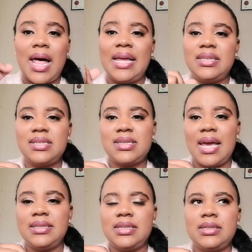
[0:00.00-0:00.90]

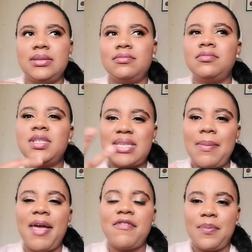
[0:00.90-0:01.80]
understanding.
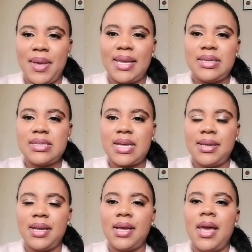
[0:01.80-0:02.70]
Some have a big
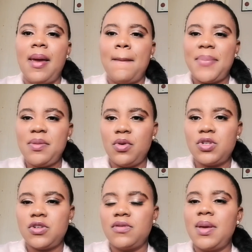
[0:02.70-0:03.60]
understanding, but
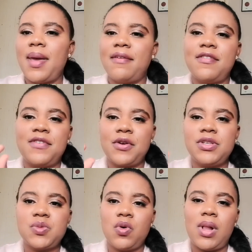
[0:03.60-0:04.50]
most of them have a very
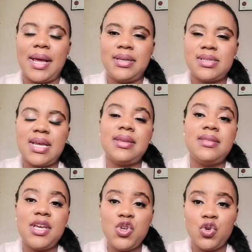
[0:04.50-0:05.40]
small
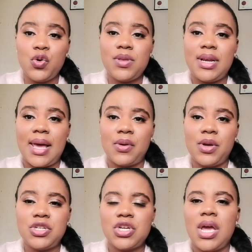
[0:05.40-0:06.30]
understanding. They know the
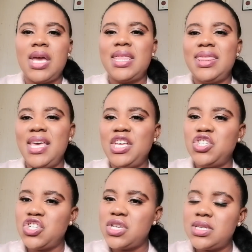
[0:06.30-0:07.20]
language, they
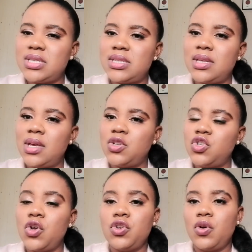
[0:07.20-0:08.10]
just
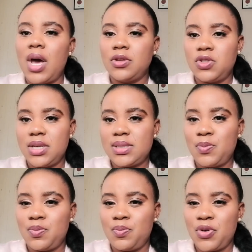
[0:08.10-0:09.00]
don't know how to
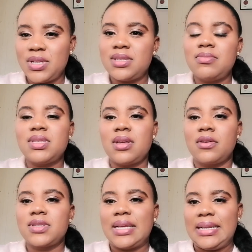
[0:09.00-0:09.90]
express
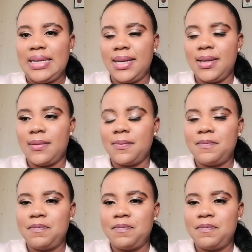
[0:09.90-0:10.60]
themselves clearly.